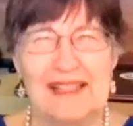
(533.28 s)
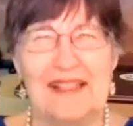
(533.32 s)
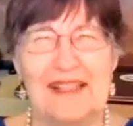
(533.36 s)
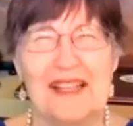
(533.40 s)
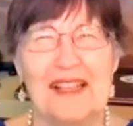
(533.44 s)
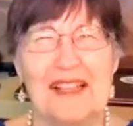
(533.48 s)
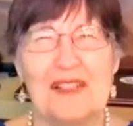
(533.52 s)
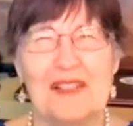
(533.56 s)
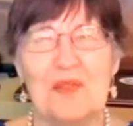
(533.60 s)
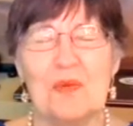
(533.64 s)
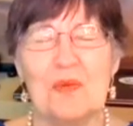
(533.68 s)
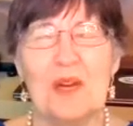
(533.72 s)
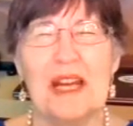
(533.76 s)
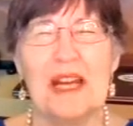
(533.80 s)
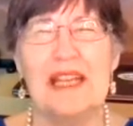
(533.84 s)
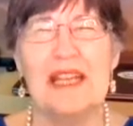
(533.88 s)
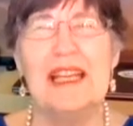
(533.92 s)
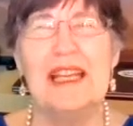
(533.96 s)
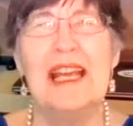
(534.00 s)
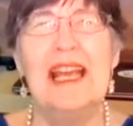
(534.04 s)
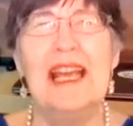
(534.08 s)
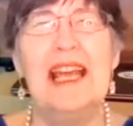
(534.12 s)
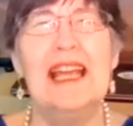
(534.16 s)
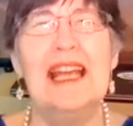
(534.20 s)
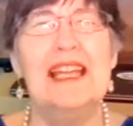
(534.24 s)
That's right.
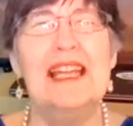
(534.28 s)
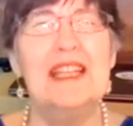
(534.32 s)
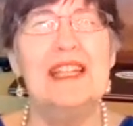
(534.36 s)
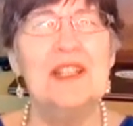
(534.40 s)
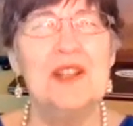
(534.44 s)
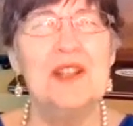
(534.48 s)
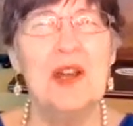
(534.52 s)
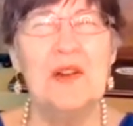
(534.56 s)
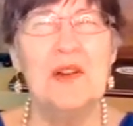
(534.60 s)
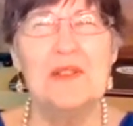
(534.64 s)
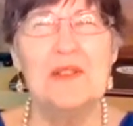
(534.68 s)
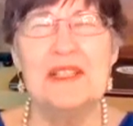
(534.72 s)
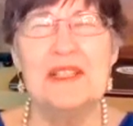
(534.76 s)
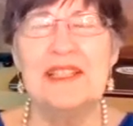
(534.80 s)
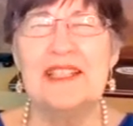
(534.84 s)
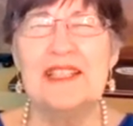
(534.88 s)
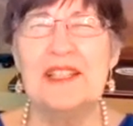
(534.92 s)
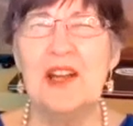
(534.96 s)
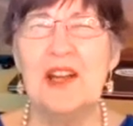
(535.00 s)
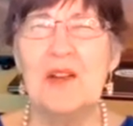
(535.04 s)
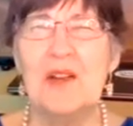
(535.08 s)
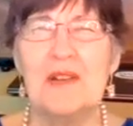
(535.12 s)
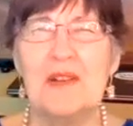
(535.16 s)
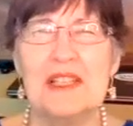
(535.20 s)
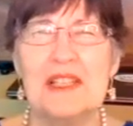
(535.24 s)
Sid
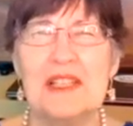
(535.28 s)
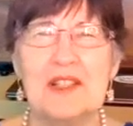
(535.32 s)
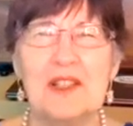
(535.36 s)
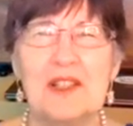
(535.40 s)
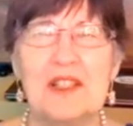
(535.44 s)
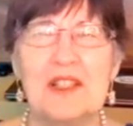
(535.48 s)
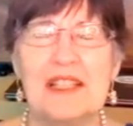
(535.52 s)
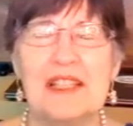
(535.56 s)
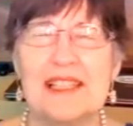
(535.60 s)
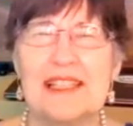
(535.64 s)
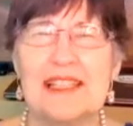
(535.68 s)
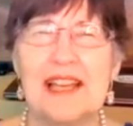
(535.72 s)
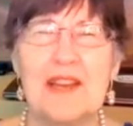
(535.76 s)
always told us,